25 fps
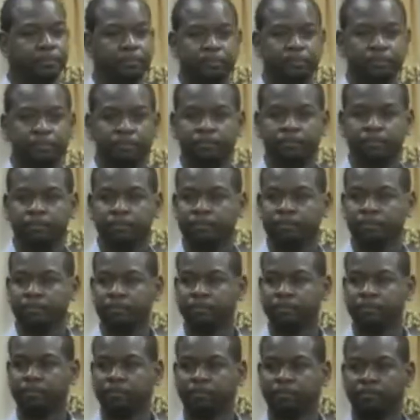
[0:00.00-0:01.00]

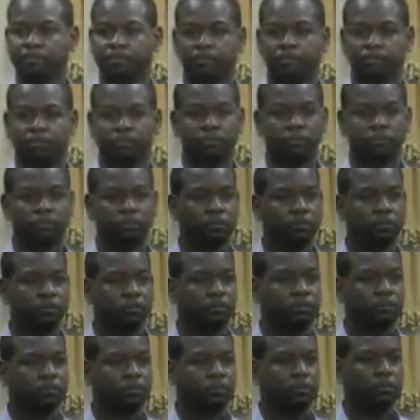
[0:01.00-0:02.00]

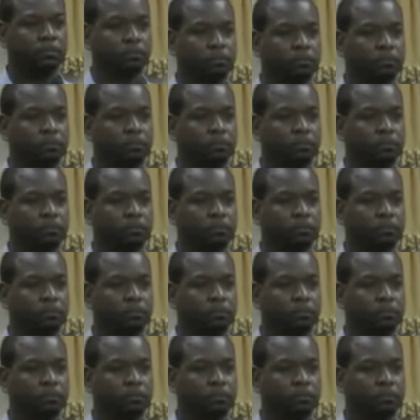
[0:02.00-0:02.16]
No one is speaking in this clip.